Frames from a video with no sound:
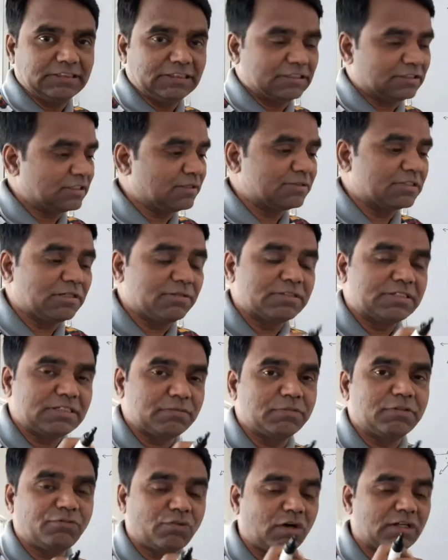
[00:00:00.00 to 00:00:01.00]
Some
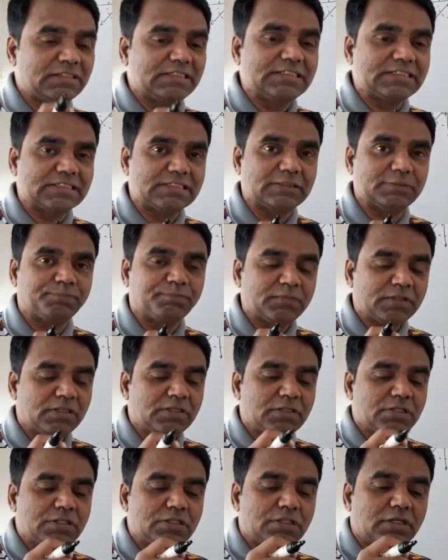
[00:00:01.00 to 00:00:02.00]
of all these,
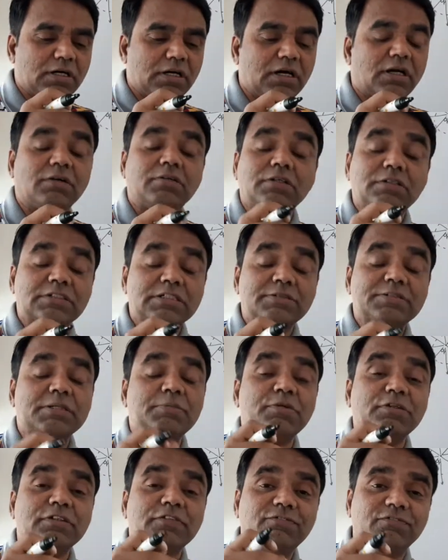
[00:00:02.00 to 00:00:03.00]
some
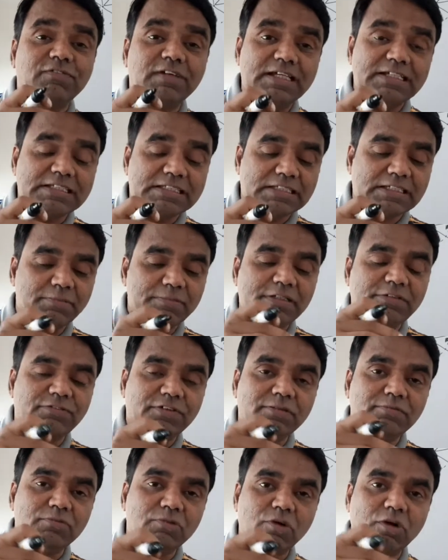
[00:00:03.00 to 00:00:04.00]
of the flux coming
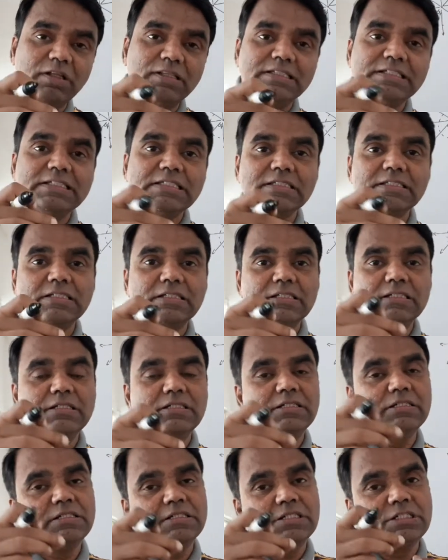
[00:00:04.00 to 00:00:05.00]
from all these
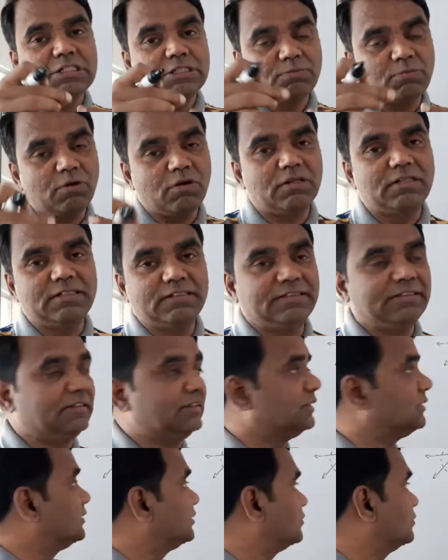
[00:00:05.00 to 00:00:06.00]
small
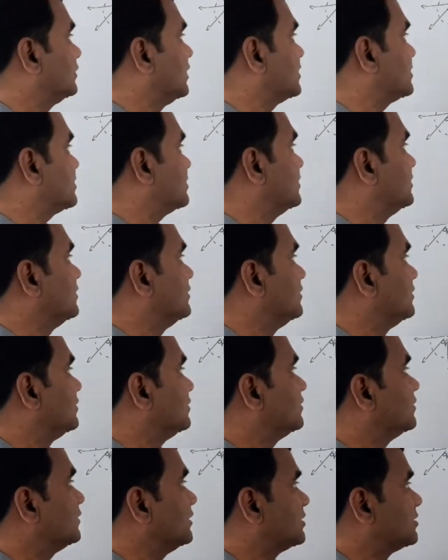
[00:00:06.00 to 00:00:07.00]
areas. So that's the
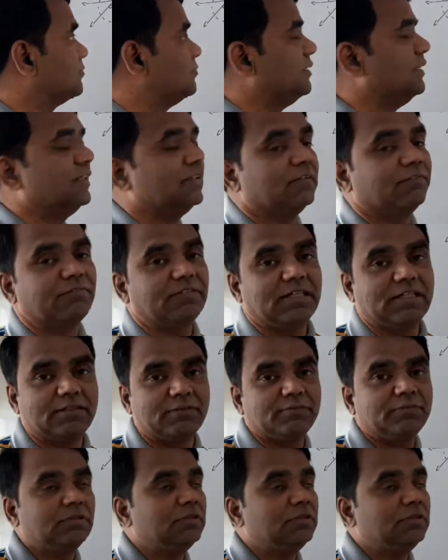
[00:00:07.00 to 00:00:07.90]
meaning of that.